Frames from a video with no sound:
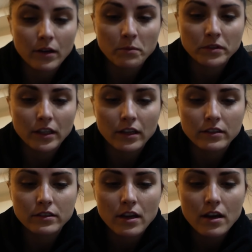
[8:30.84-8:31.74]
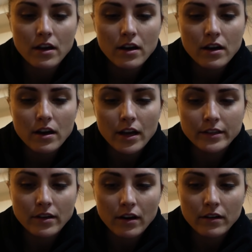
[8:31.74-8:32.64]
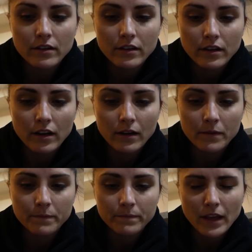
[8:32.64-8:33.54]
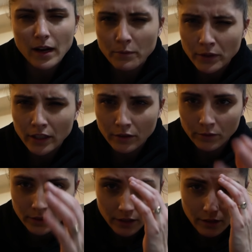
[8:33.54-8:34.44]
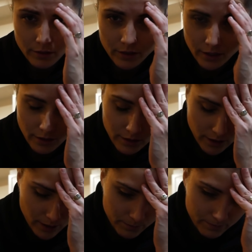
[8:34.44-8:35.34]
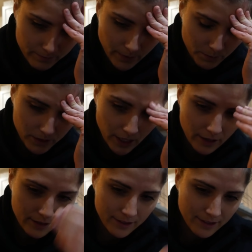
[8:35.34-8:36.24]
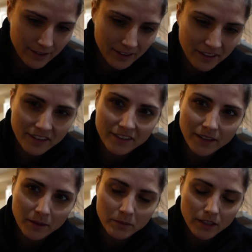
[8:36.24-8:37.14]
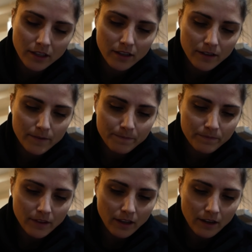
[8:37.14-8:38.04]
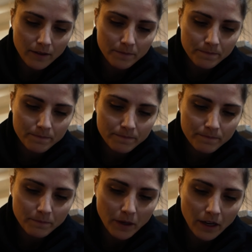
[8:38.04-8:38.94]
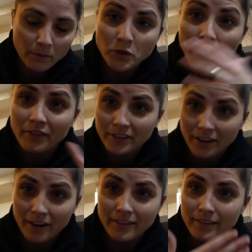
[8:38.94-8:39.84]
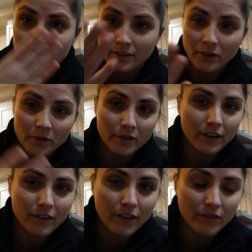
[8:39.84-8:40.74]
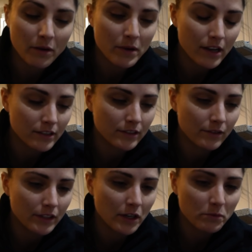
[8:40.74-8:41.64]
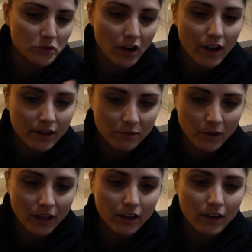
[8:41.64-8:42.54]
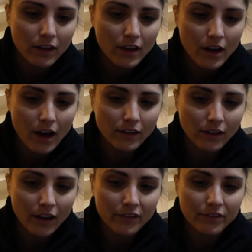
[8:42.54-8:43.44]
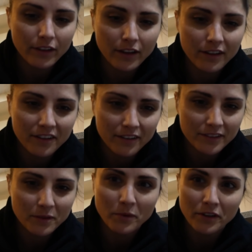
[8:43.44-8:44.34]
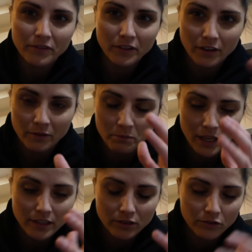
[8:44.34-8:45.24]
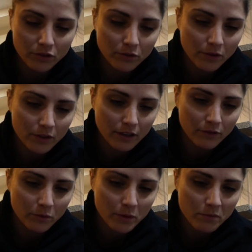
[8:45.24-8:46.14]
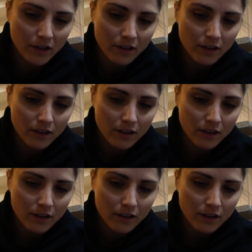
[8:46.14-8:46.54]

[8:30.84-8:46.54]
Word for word: a couple days, it's hard. Um, and I'm really lonely out here. Um, I'm sad a lot of the times. Um, but I'm trying really hard. You know, I, have got my cousin out here. I'm trying to make a life, like somewhat of a base, a crew out here for me, but